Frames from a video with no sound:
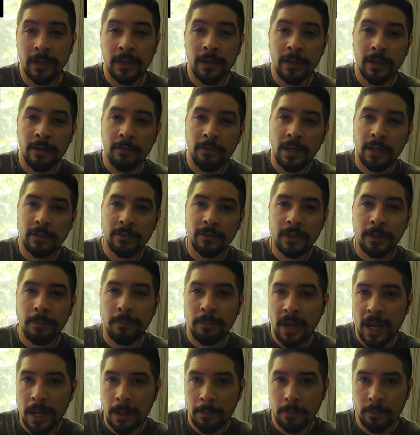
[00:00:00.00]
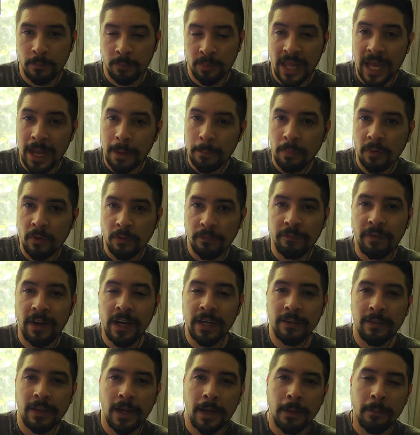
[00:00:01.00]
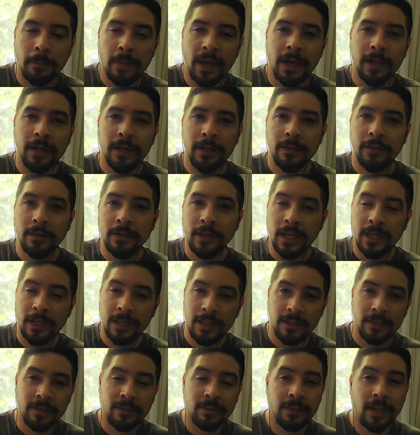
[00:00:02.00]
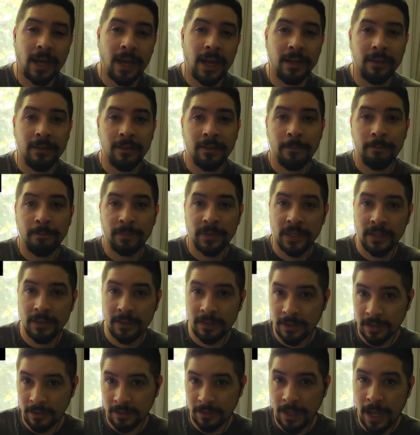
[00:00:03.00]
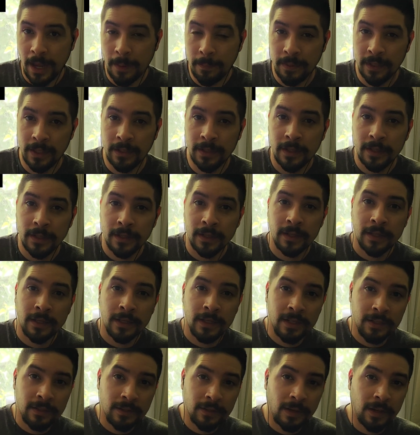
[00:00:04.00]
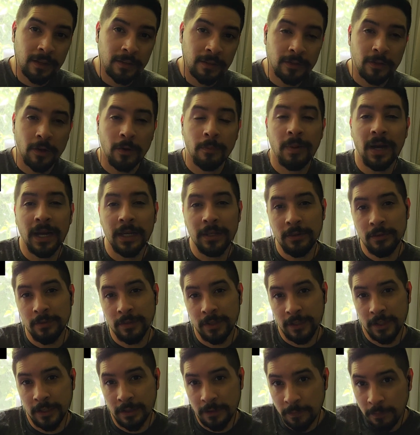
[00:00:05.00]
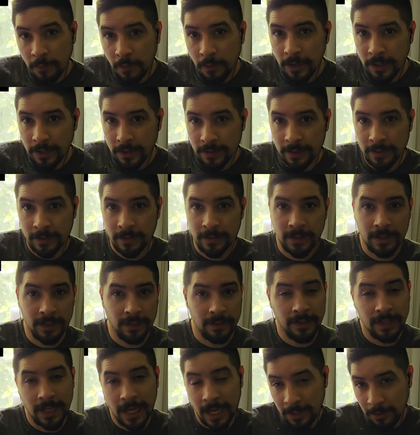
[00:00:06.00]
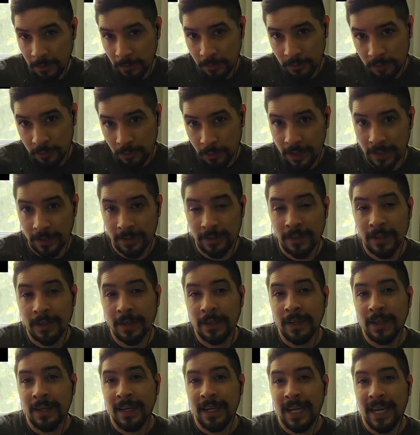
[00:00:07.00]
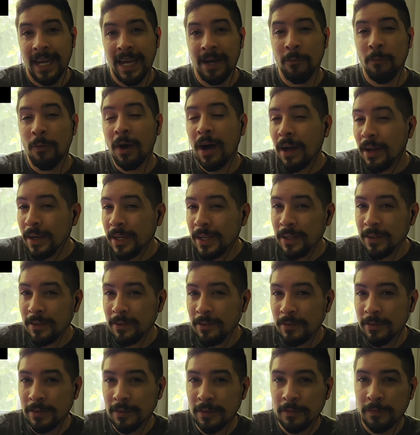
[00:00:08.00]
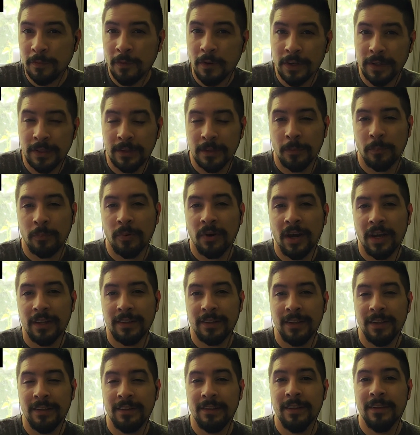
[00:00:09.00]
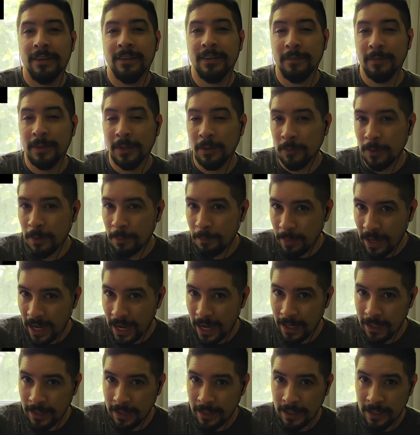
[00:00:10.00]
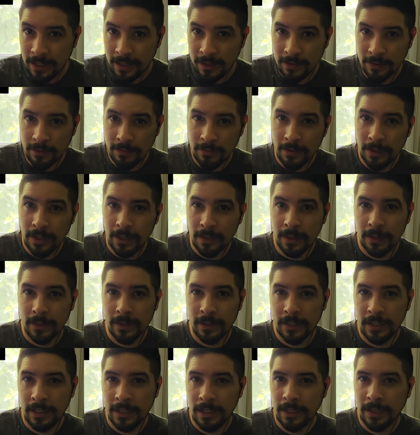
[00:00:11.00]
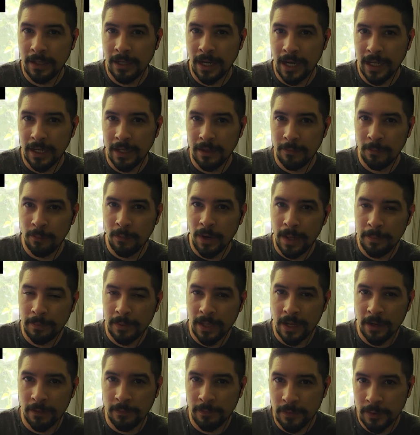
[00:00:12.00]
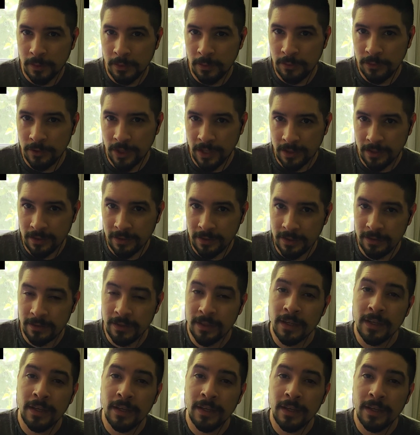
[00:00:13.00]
Eventually, Black Bolt finds out about it, and he decides he's going to stop it. He does so by using his voice, because he had no choice. And while he used his voice in the process, something went bad. He kind of wiped out a few Genesis,